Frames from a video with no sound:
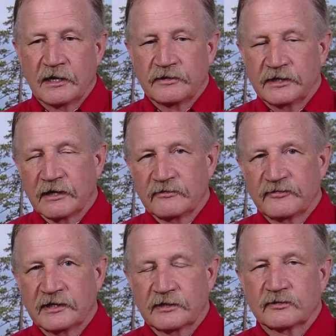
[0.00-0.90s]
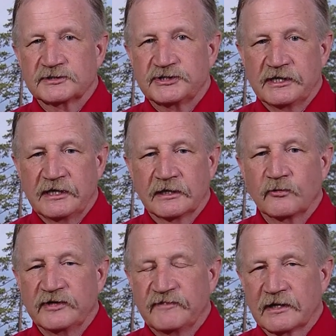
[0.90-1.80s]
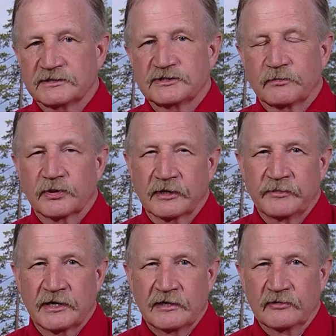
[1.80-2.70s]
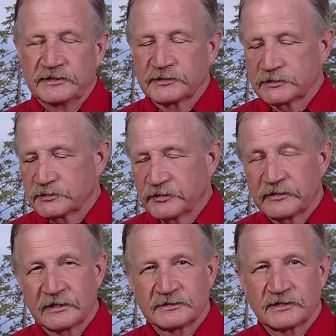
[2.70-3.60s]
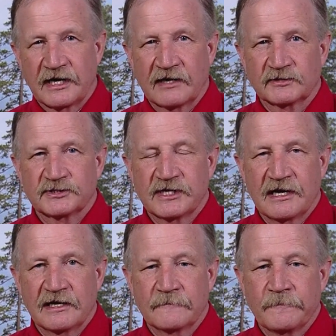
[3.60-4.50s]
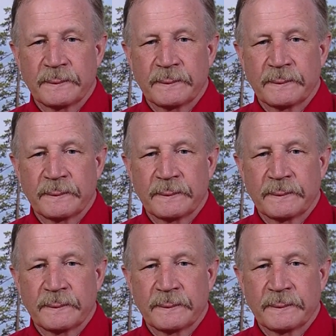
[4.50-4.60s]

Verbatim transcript: The other thing that we're seeing, and we've done some preliminary research with this at Iowa State,